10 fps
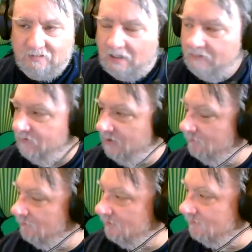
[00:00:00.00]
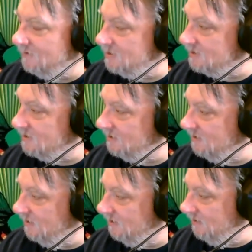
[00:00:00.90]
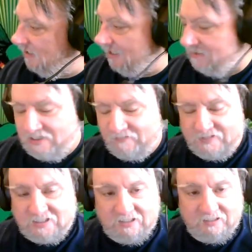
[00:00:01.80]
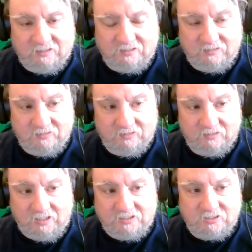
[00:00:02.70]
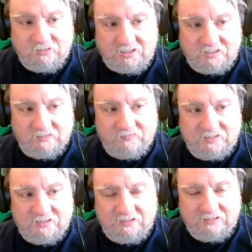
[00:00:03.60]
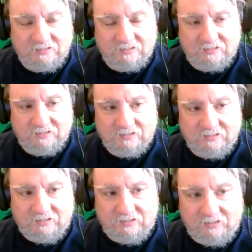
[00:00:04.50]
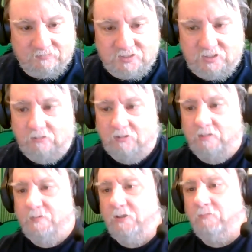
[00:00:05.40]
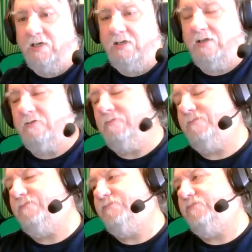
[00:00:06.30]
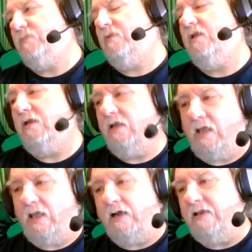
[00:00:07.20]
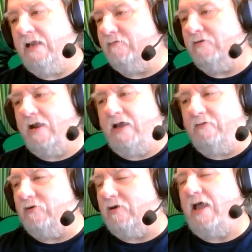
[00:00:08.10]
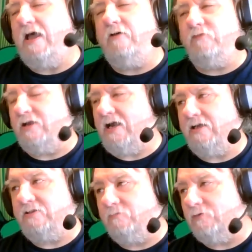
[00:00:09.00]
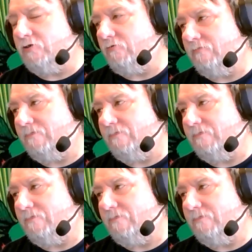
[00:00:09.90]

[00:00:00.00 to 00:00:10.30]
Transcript: I forget what it was, 817, Yaesu 817. It was a QRP radio, and I never ever got it to work